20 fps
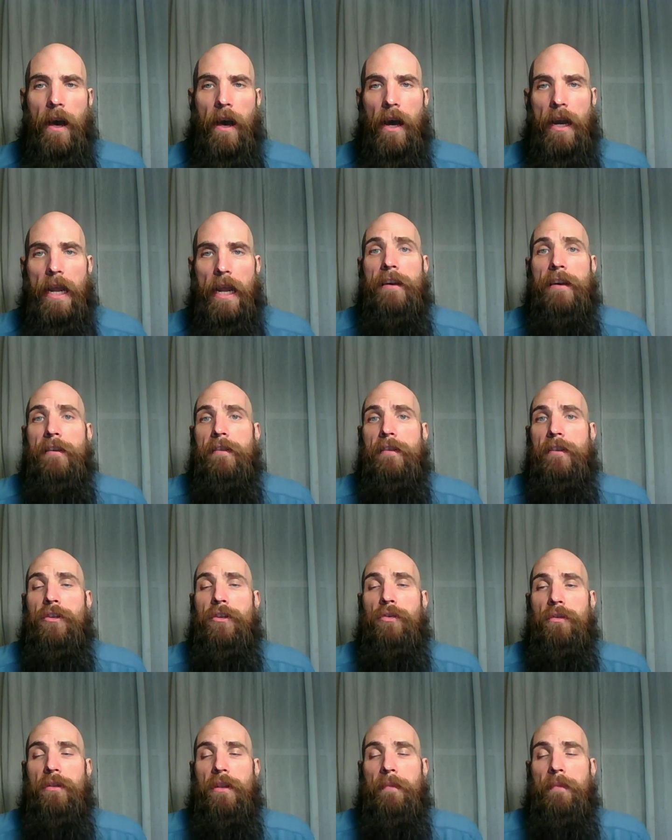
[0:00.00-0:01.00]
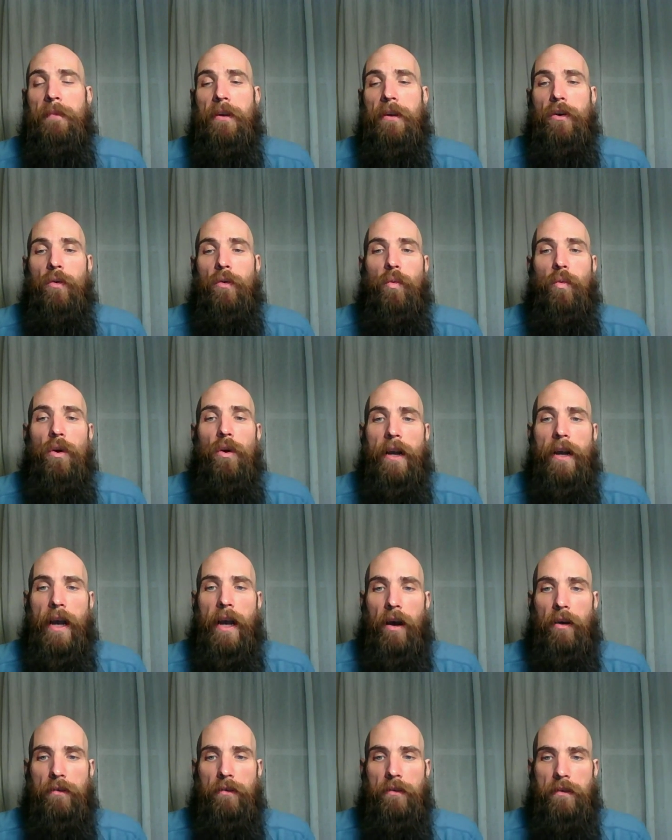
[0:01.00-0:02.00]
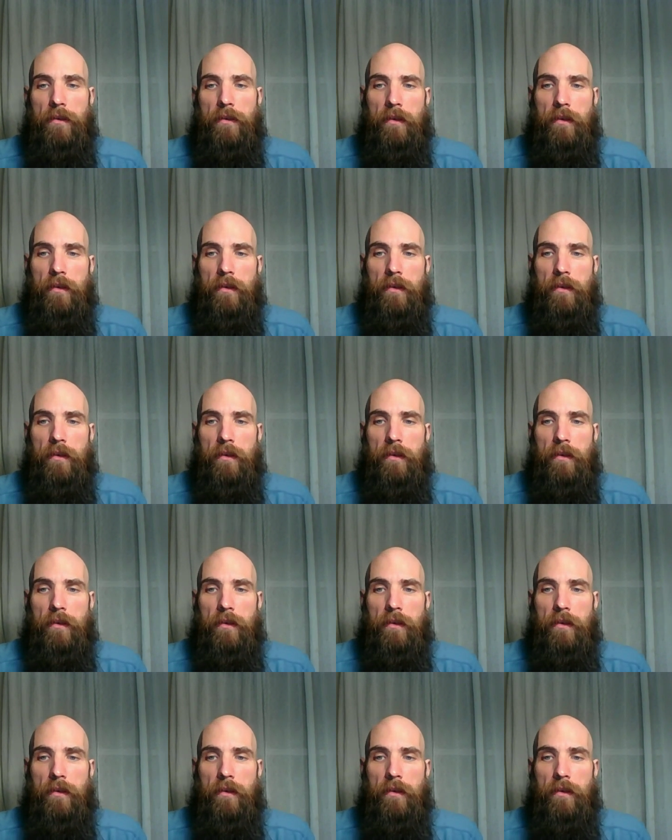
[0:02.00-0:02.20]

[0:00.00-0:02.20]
I'd ask that you limit your workout,